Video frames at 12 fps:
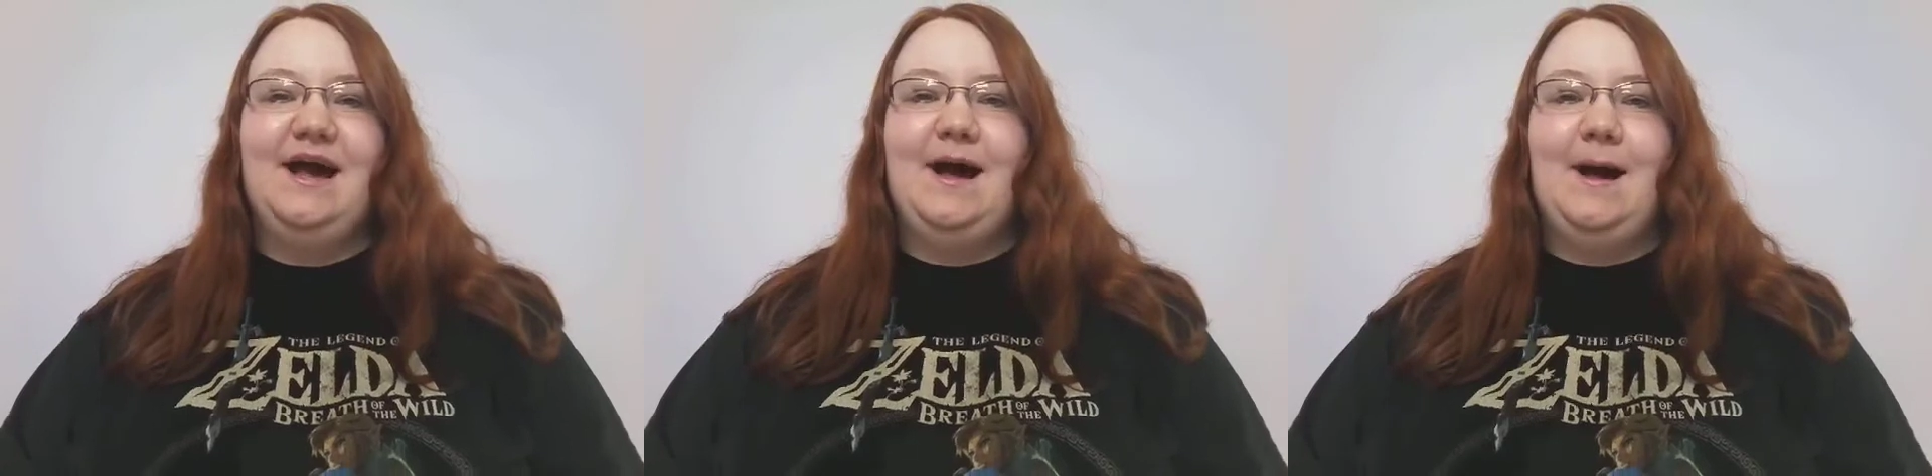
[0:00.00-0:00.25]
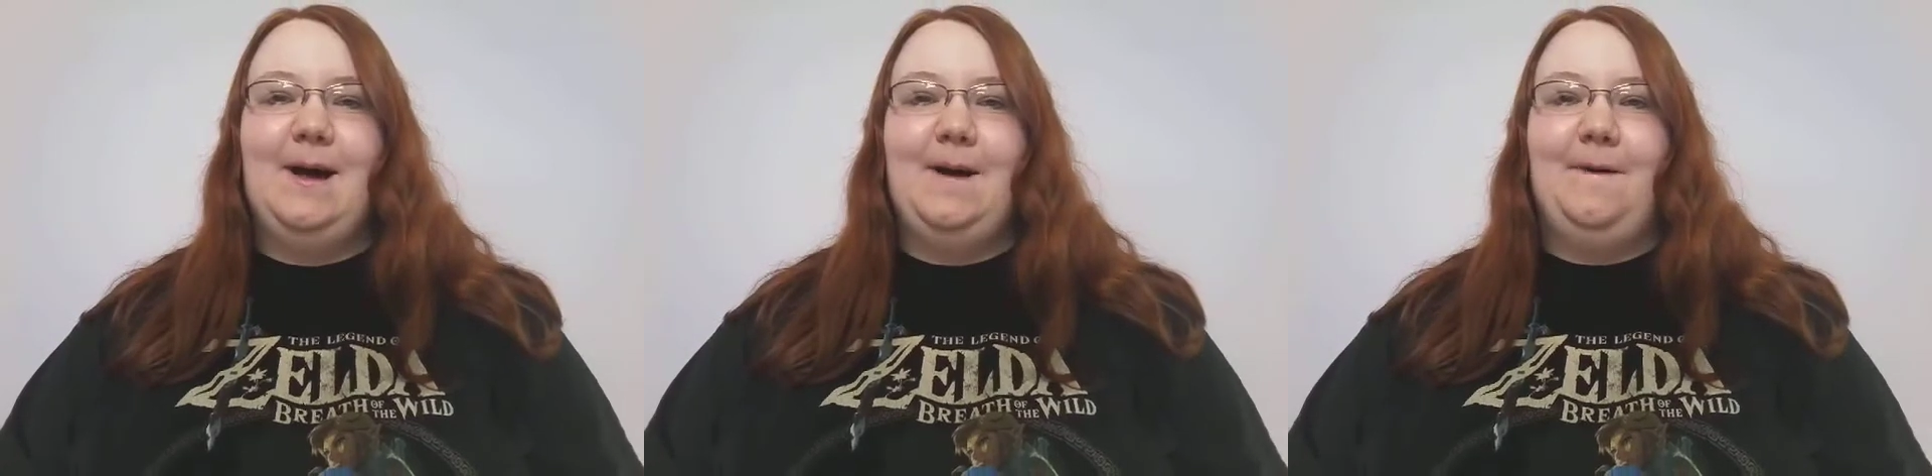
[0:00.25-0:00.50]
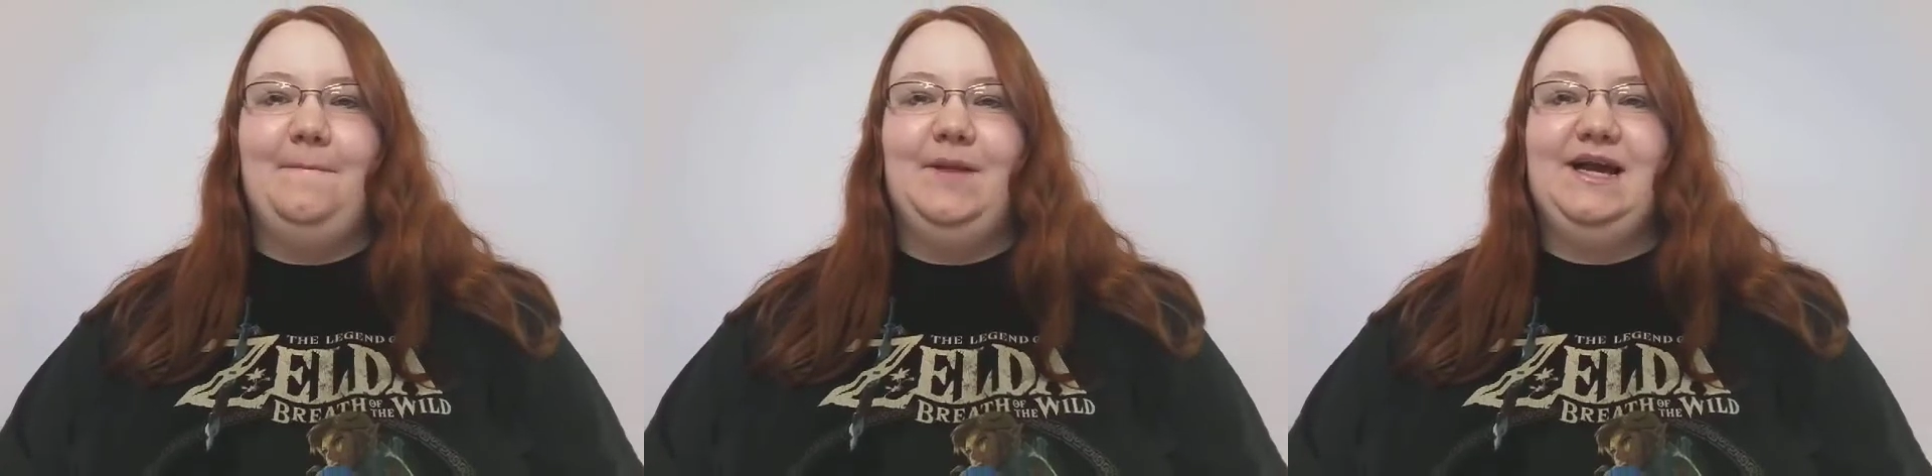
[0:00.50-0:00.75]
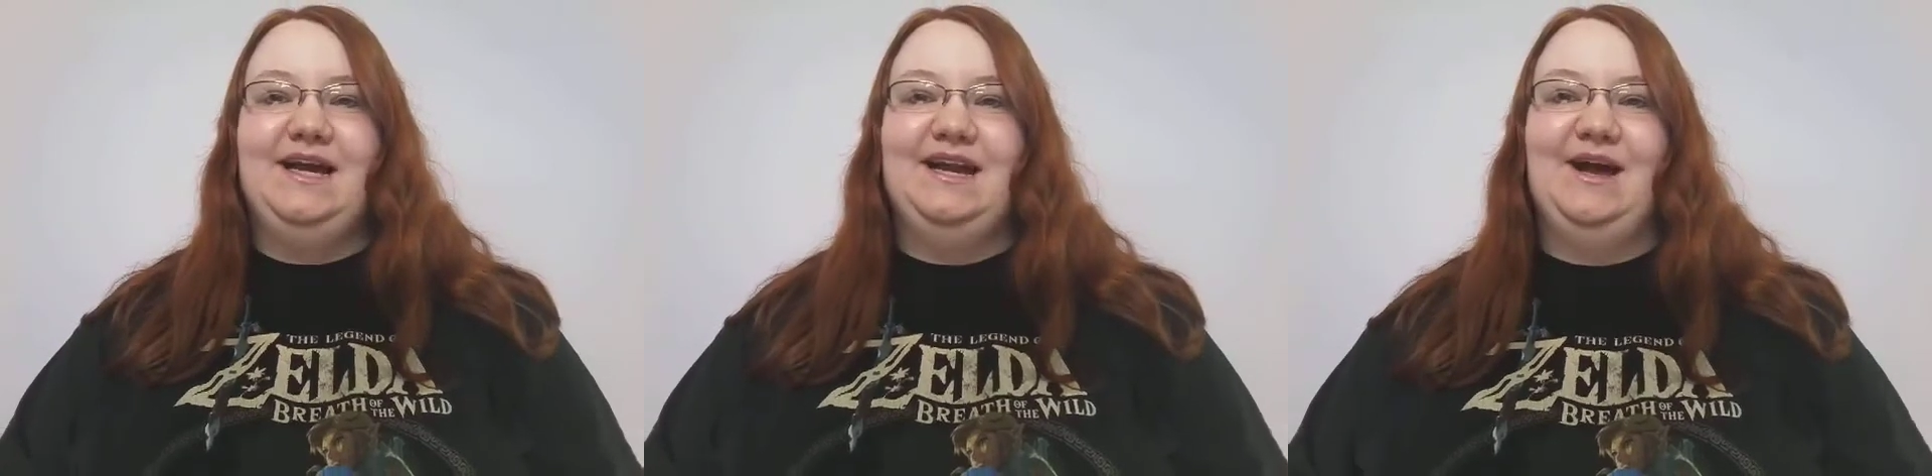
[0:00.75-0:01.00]

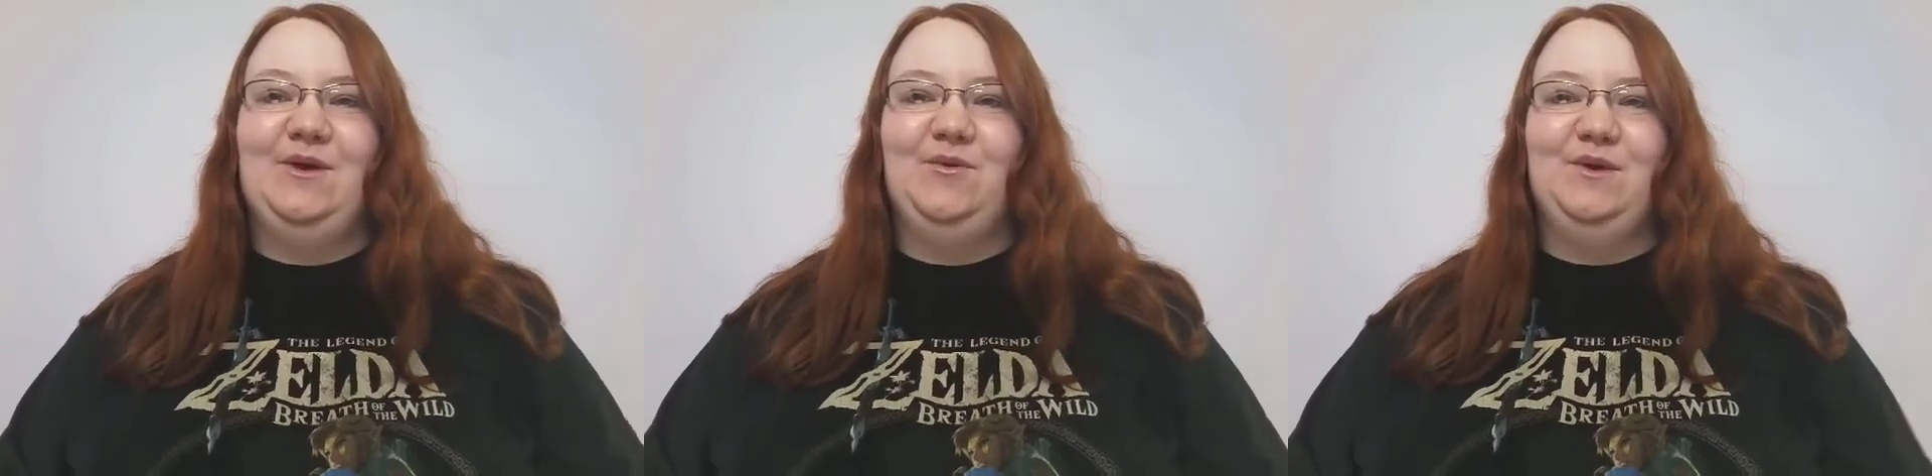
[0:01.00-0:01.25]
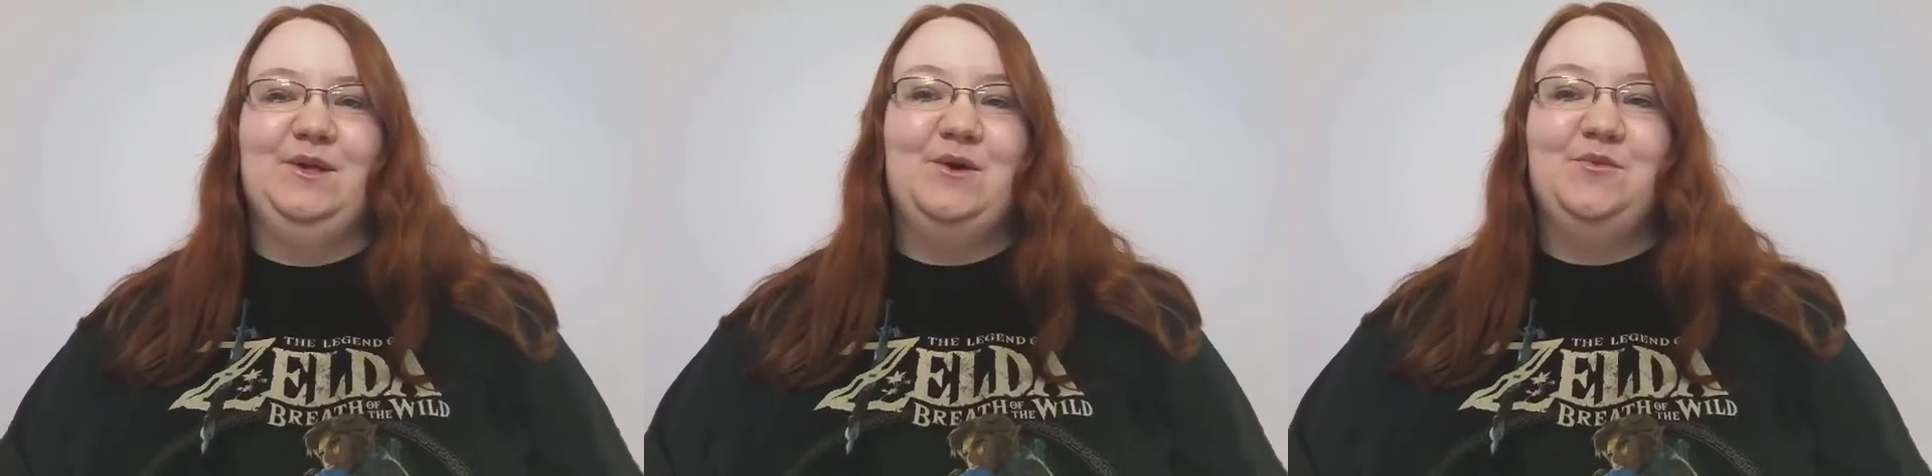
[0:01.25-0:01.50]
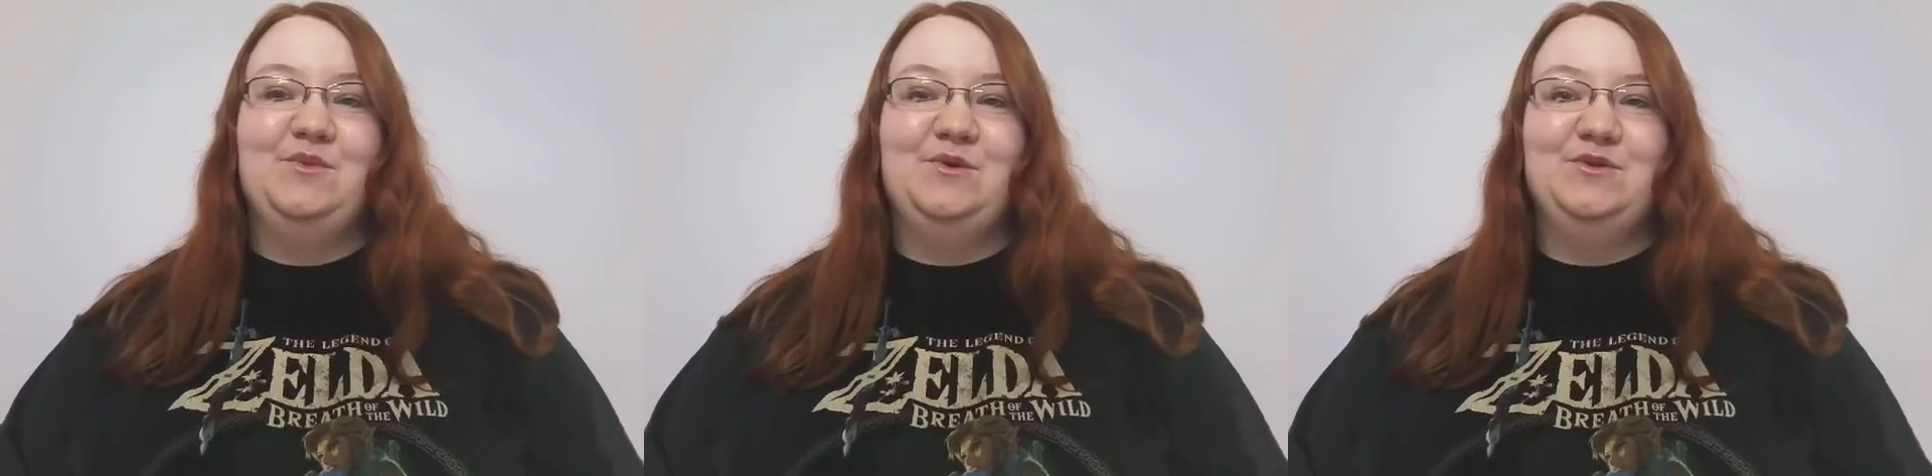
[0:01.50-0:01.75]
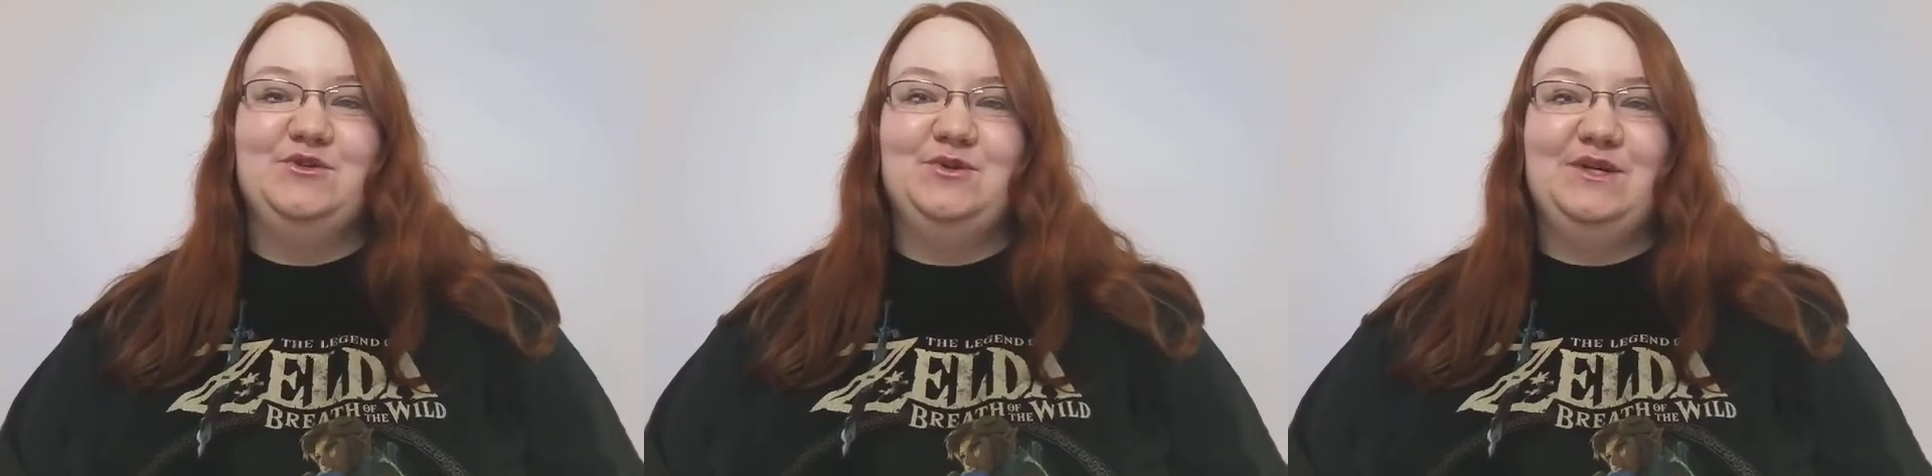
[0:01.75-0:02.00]
And I really hope you
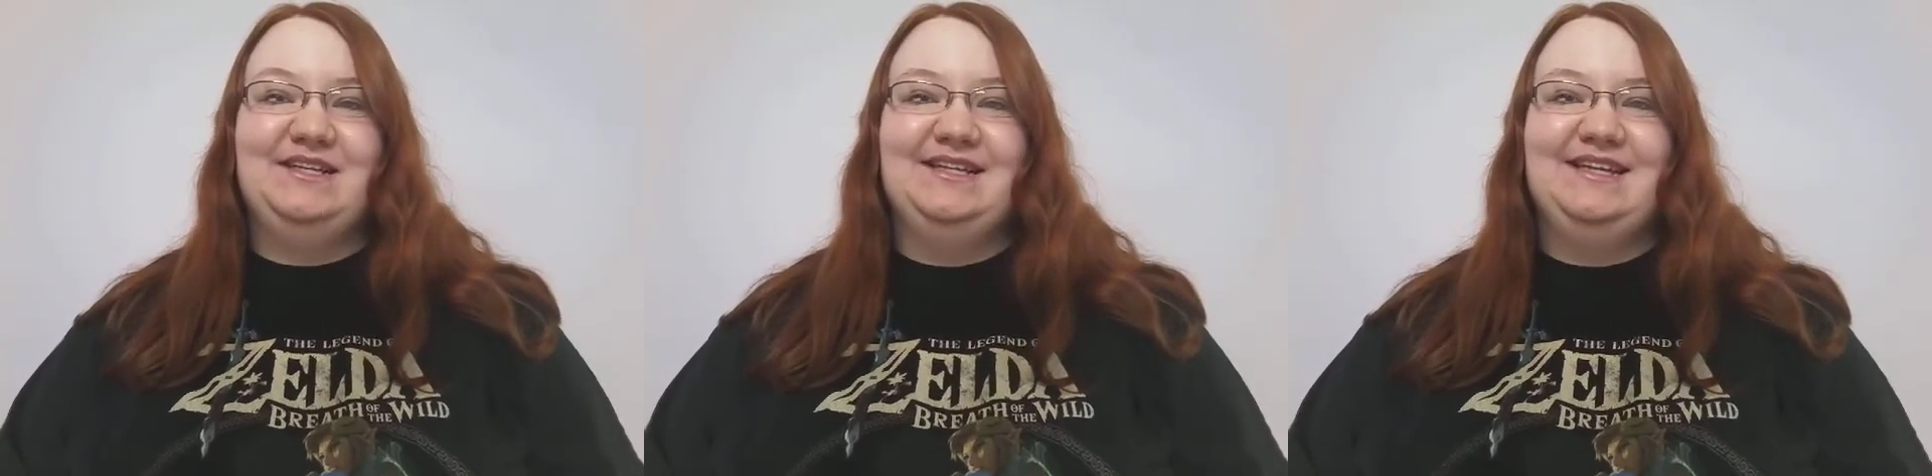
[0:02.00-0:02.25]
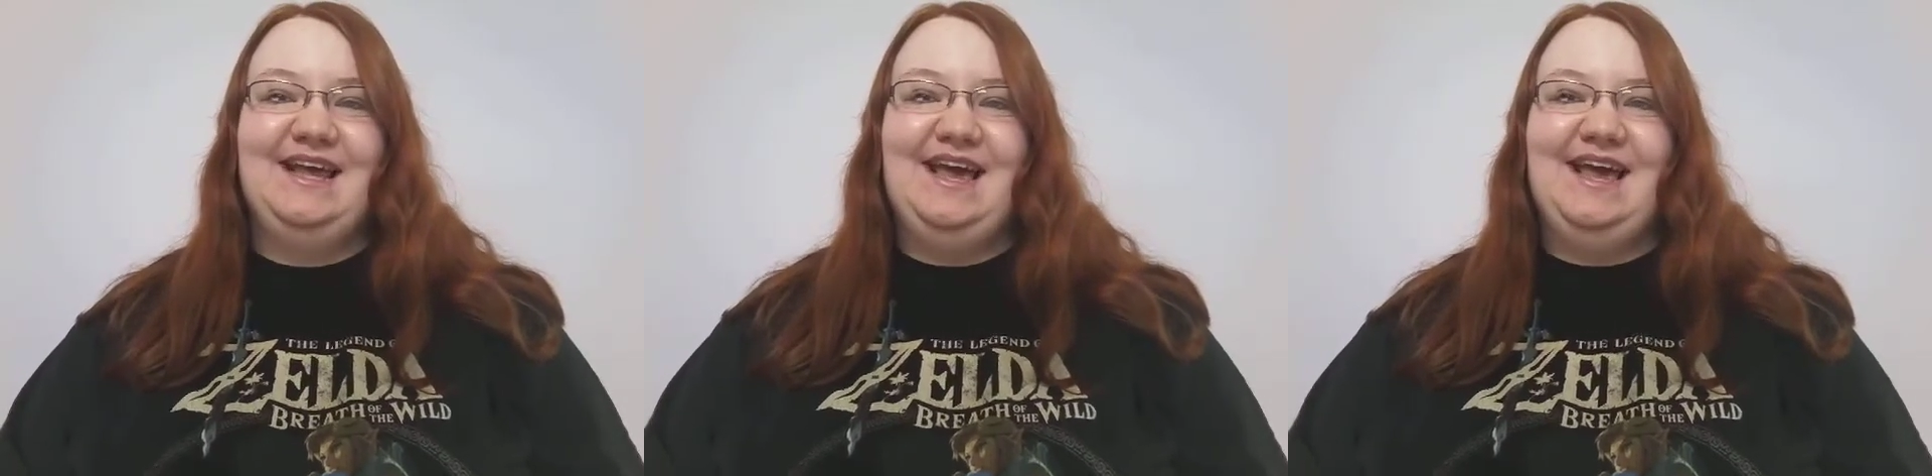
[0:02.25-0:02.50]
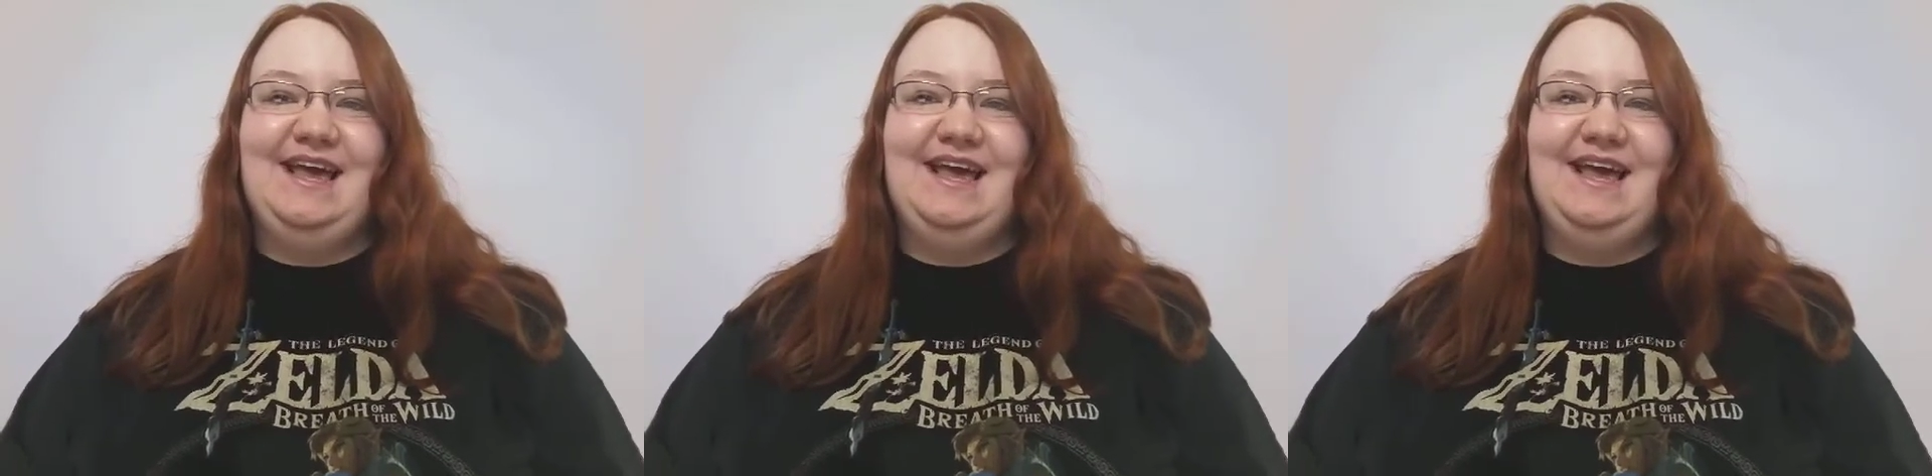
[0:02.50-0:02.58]
enjoyed it.